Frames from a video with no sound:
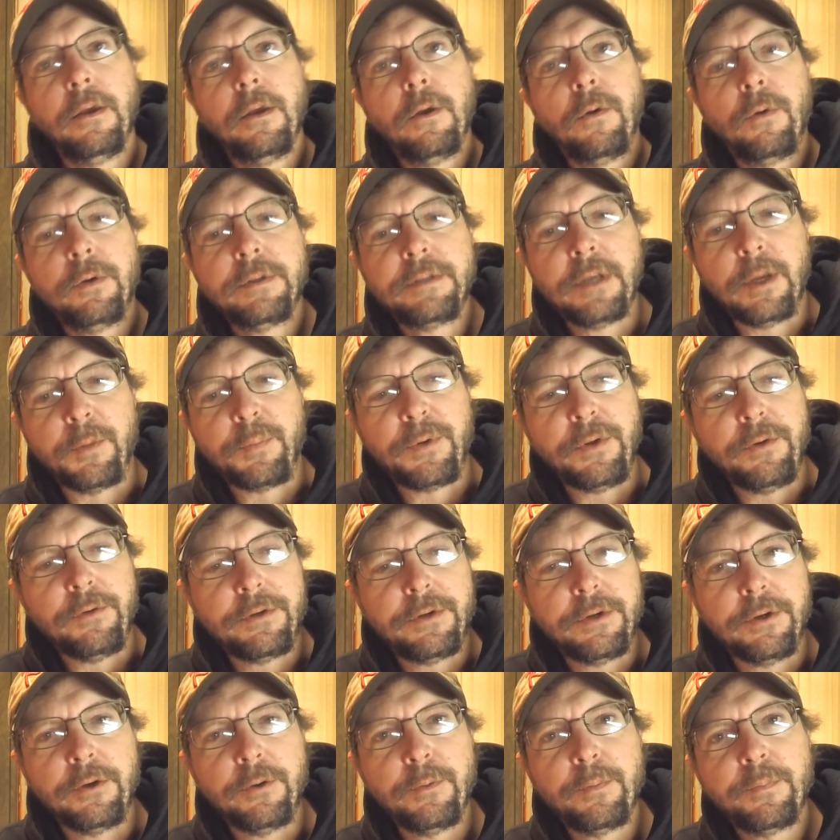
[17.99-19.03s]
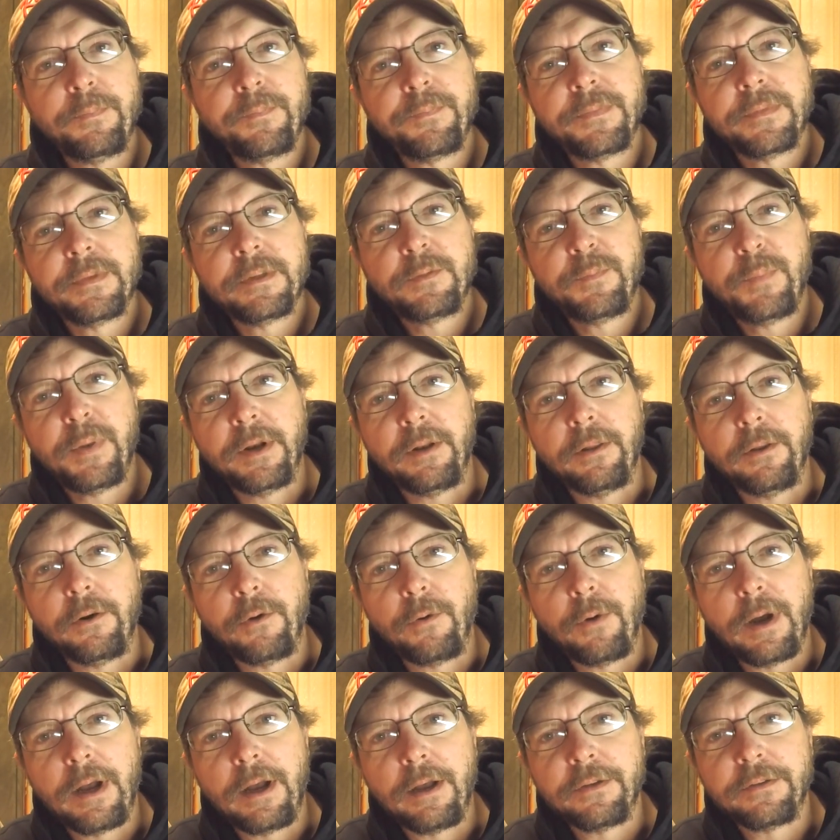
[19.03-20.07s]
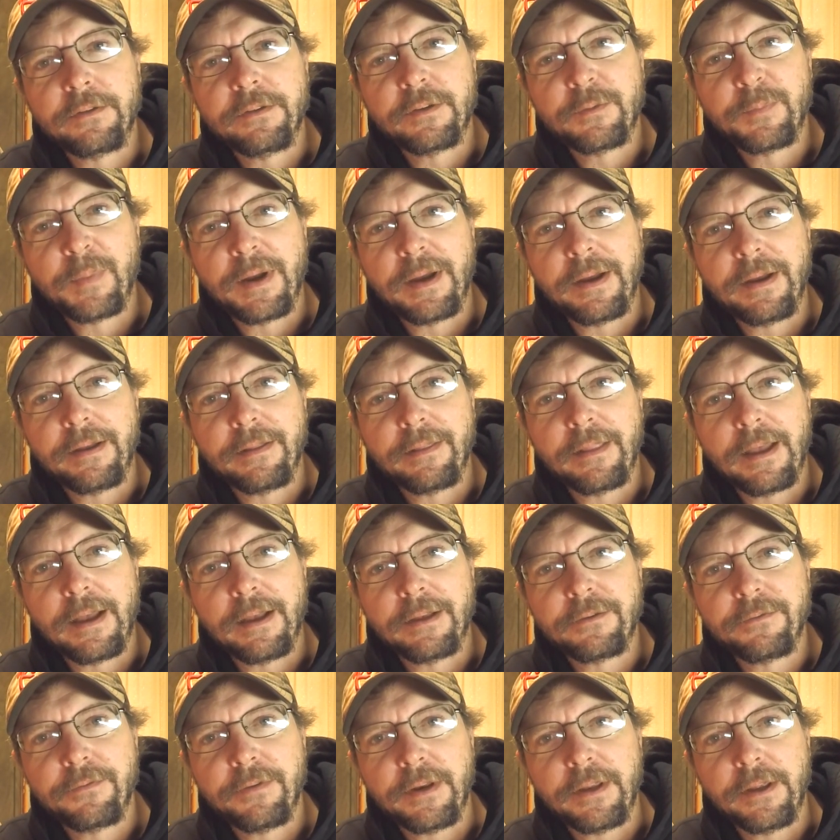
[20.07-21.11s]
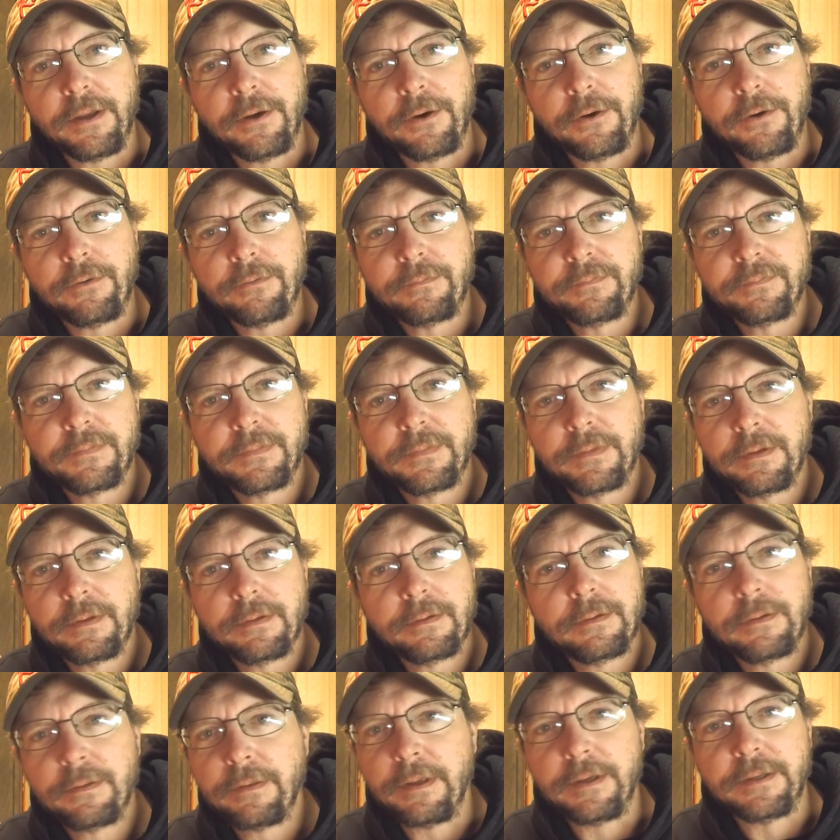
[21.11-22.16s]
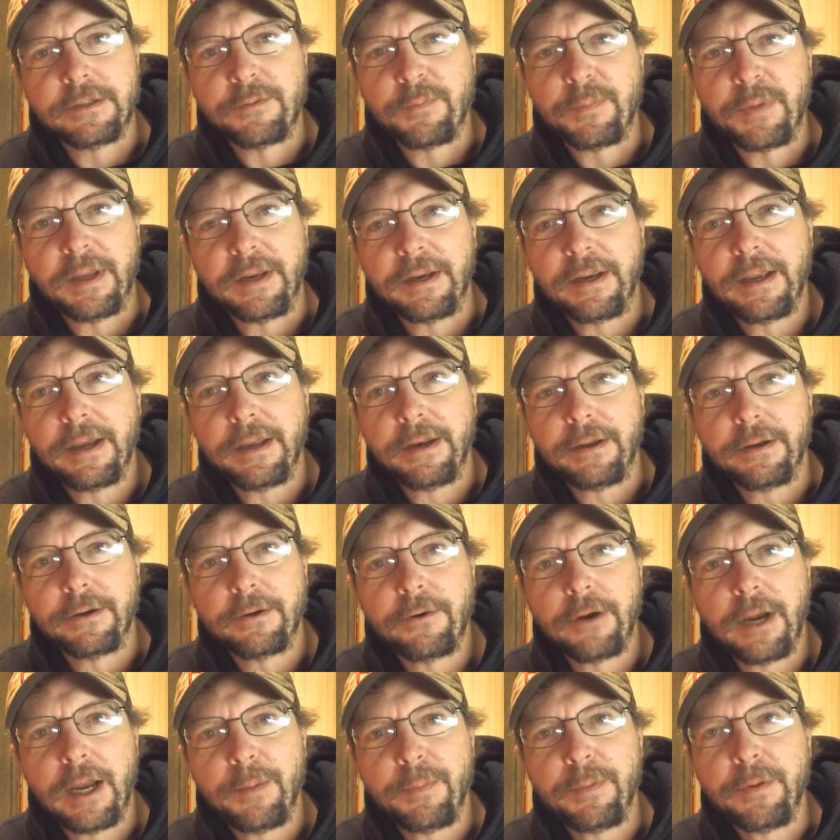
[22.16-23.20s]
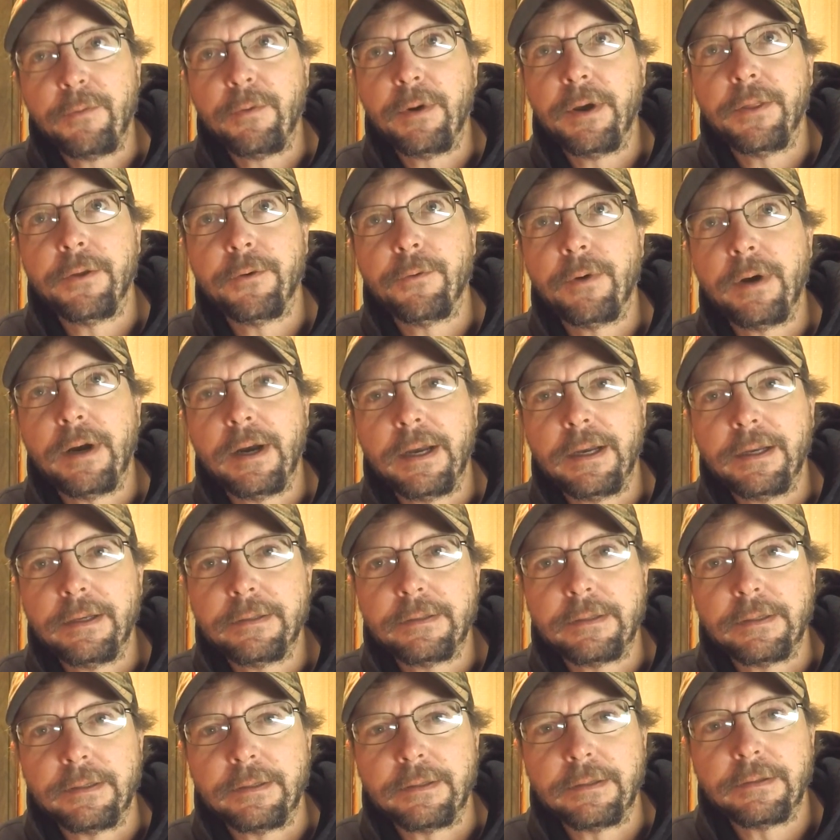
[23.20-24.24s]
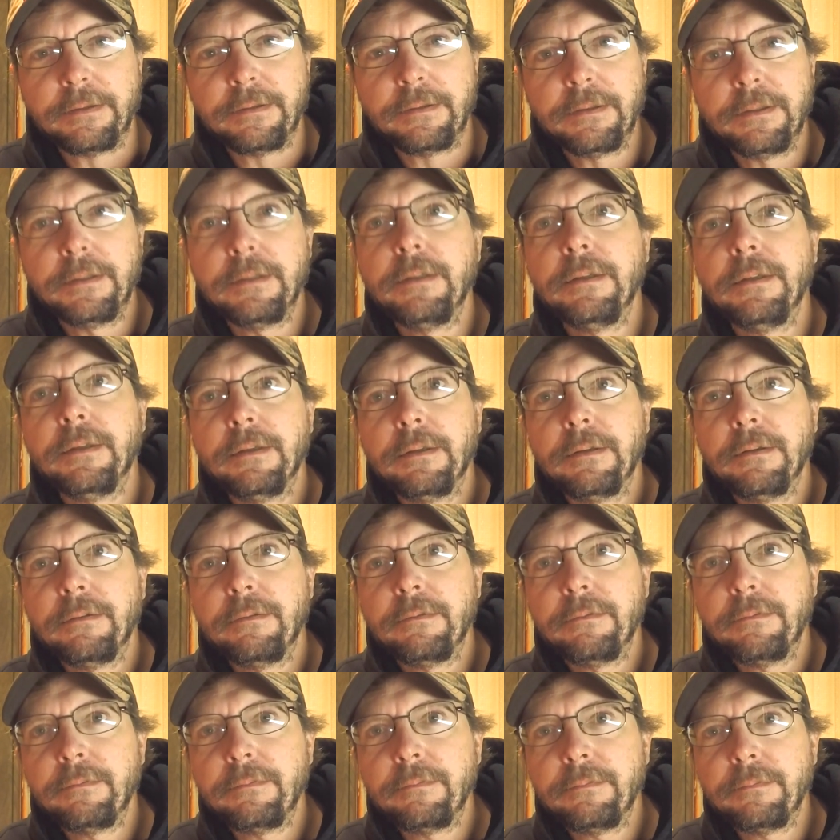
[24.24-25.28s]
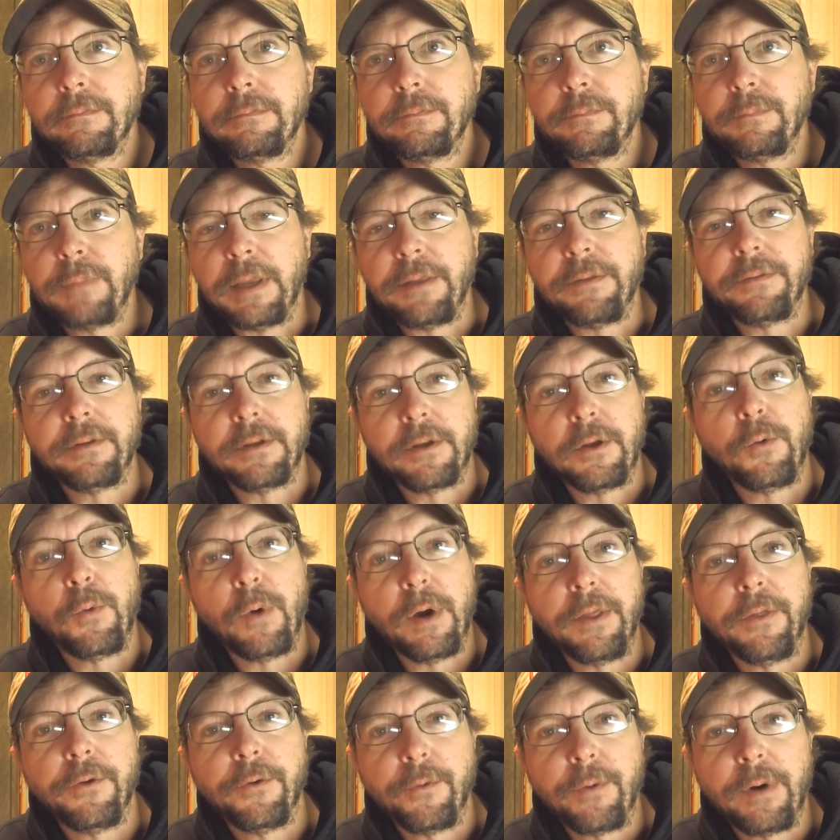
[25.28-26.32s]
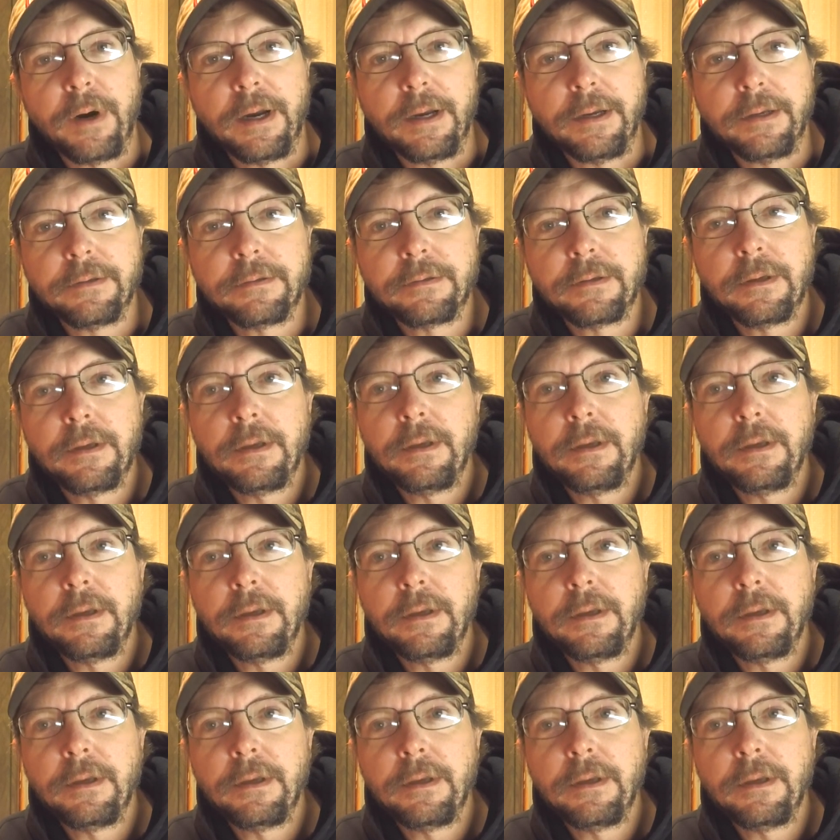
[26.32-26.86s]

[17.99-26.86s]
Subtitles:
What's up, YouTube? It's been a little while since my last video. Things have been kind of crappy weather-wise, and basically weather-wise.